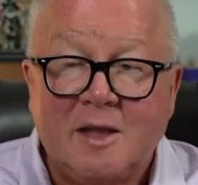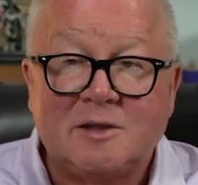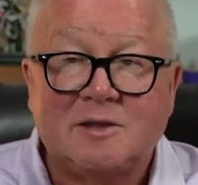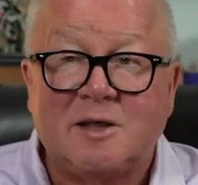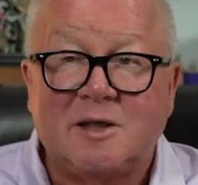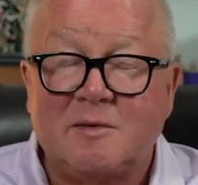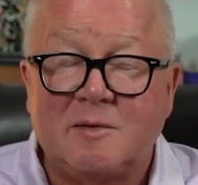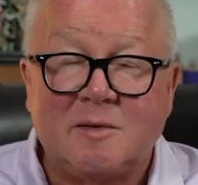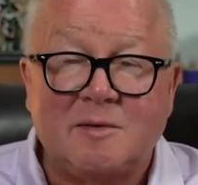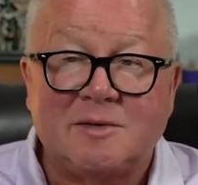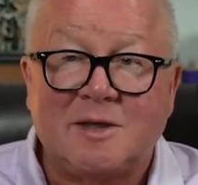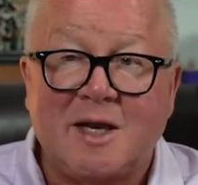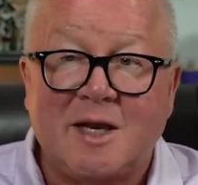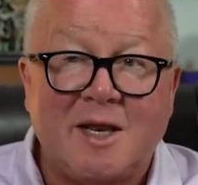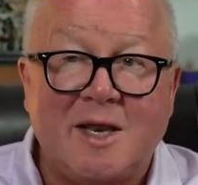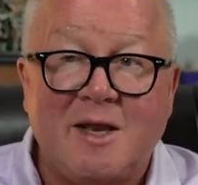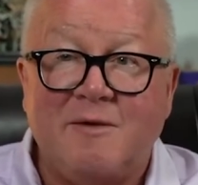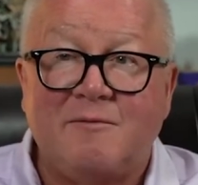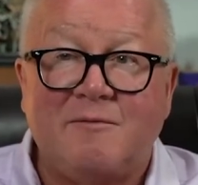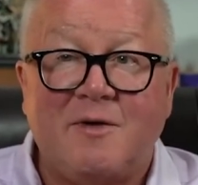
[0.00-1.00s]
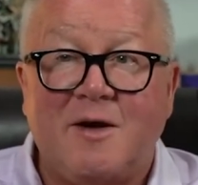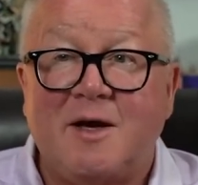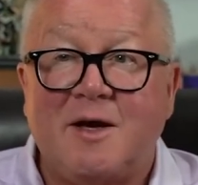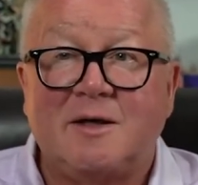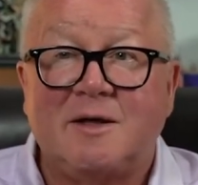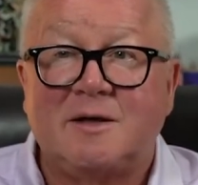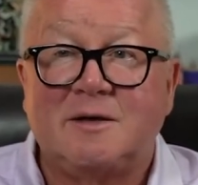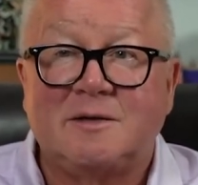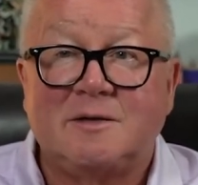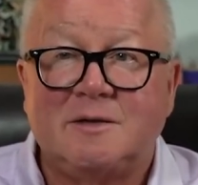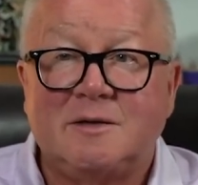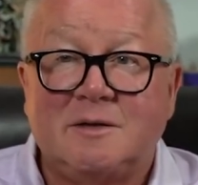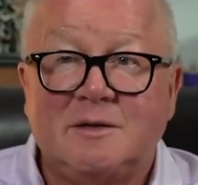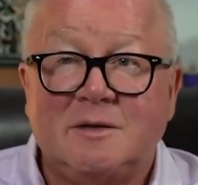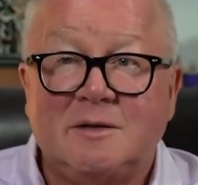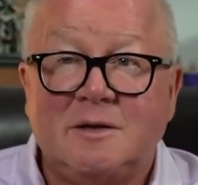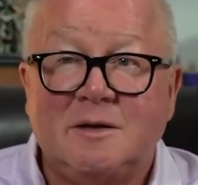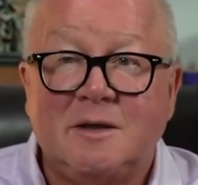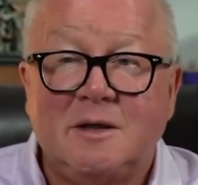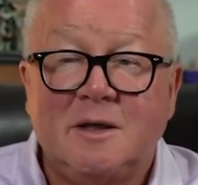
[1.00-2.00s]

sometimes I can't find it. Mm-hmm.